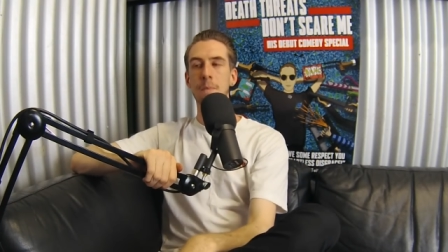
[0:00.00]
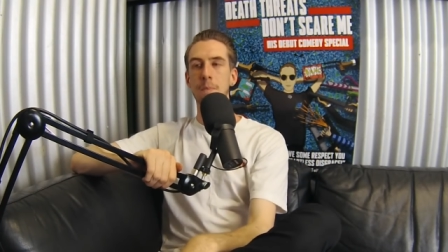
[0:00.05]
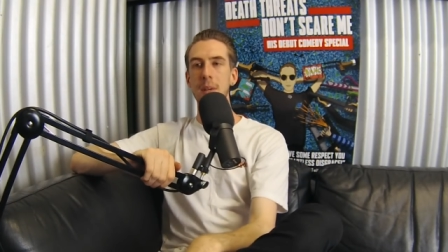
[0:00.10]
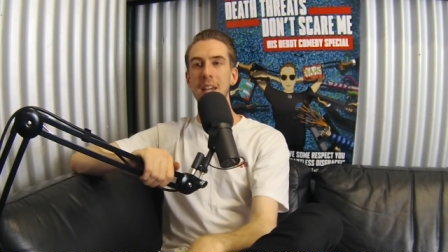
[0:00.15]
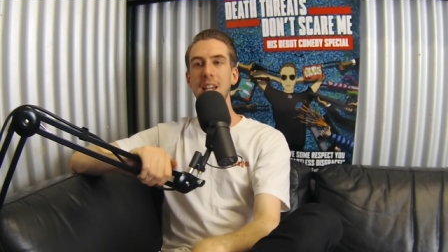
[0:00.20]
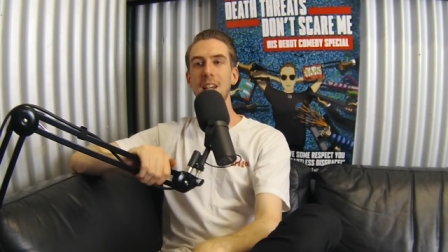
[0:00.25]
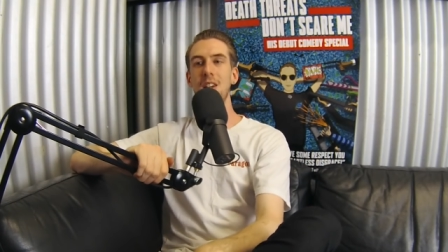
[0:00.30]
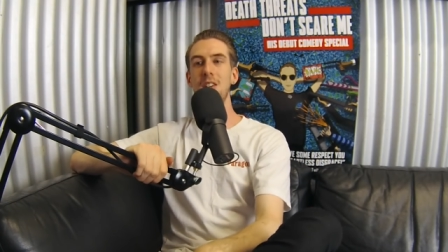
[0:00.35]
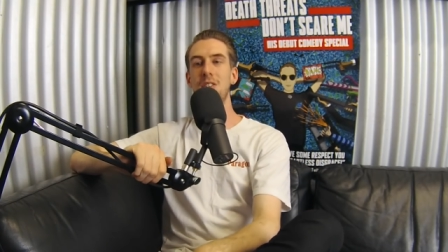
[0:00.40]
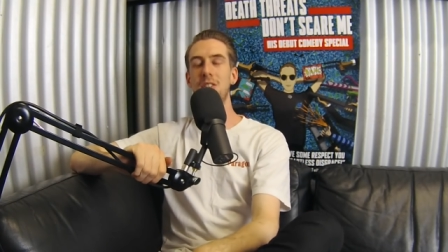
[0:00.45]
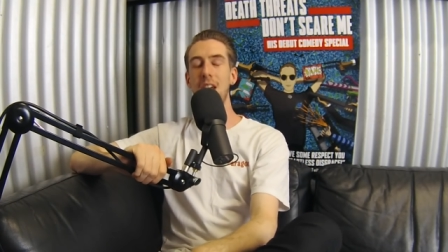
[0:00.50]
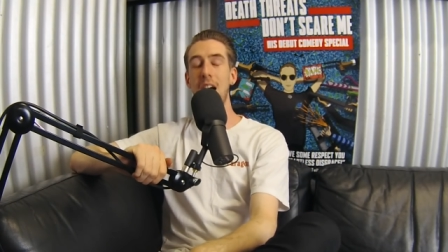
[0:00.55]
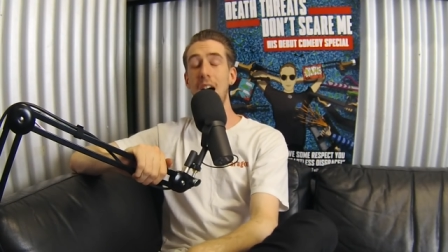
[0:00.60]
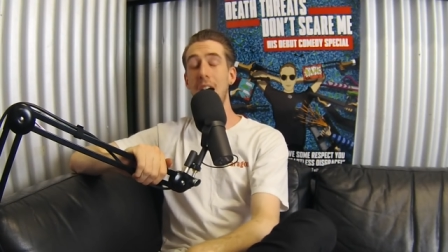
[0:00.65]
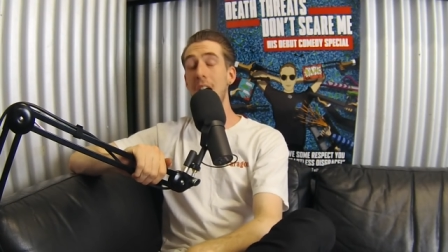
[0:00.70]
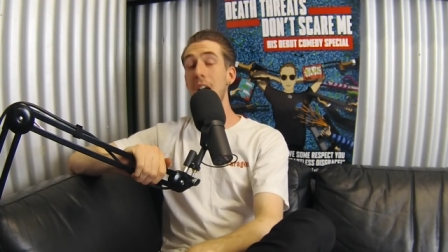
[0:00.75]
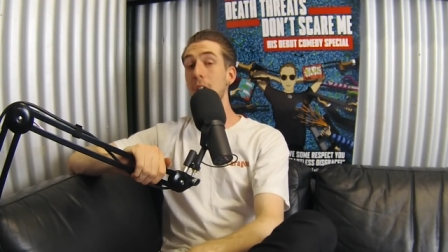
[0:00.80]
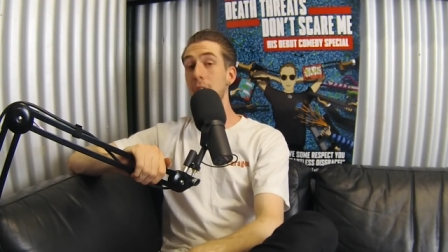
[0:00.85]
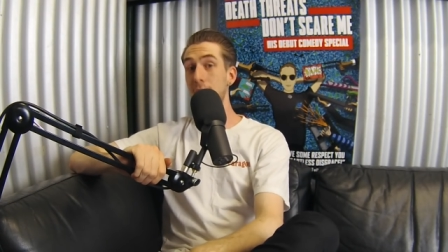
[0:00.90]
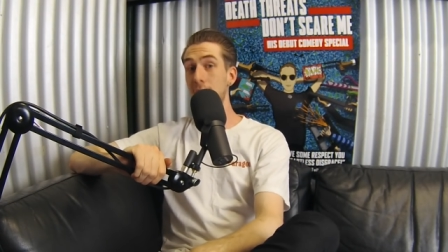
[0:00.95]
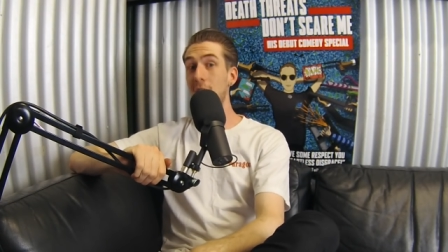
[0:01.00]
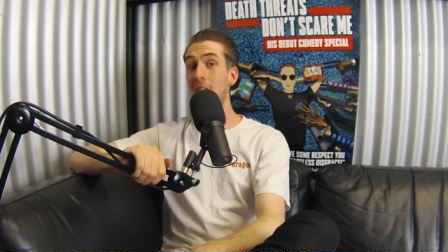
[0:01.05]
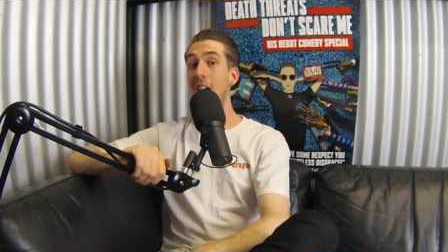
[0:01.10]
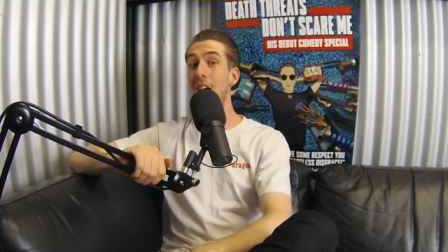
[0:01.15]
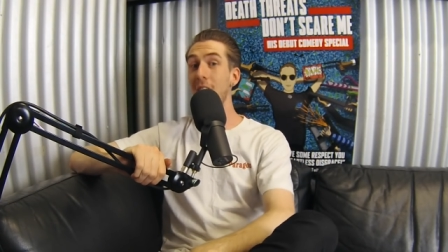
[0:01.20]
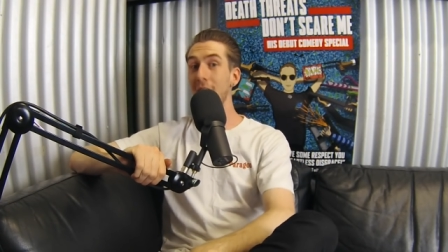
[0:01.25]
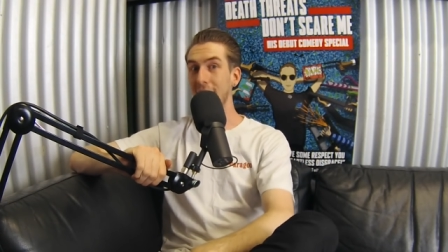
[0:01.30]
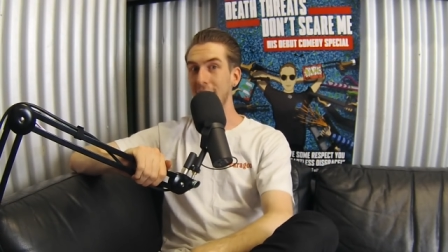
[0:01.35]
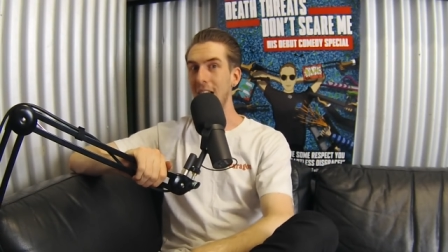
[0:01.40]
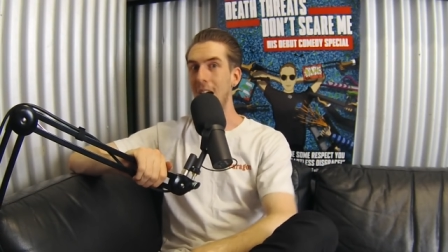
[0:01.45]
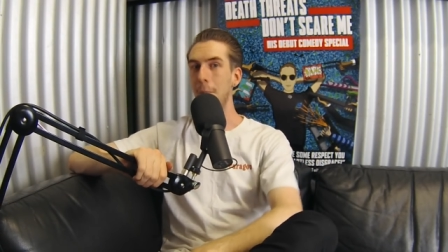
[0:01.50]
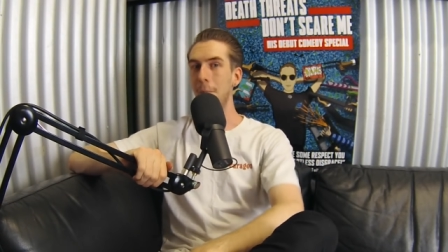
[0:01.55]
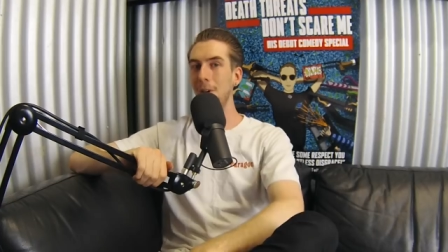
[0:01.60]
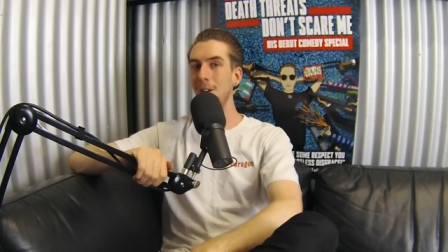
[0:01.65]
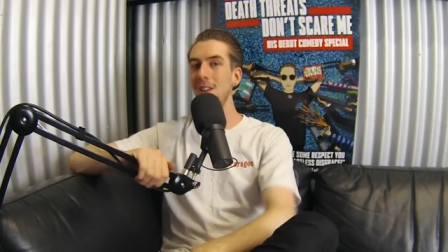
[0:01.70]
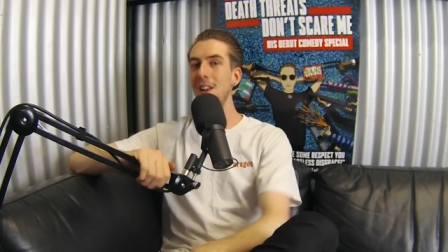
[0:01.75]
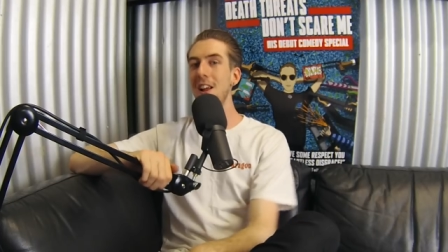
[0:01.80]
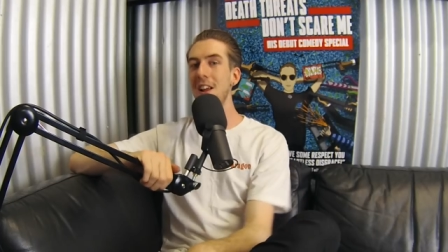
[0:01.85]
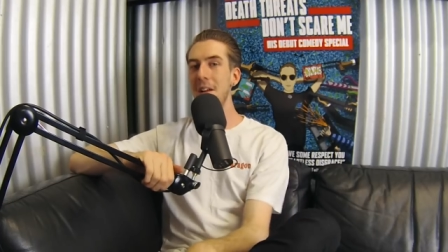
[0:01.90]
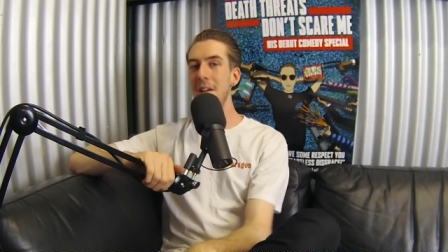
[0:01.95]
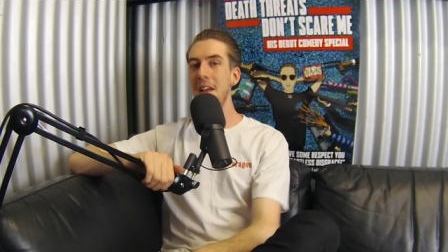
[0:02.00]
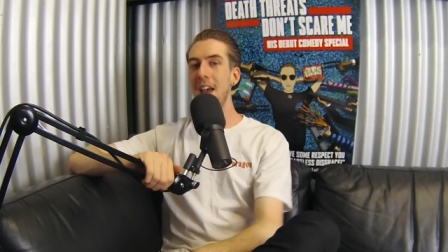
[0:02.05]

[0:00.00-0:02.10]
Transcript: because uh, there are a couple,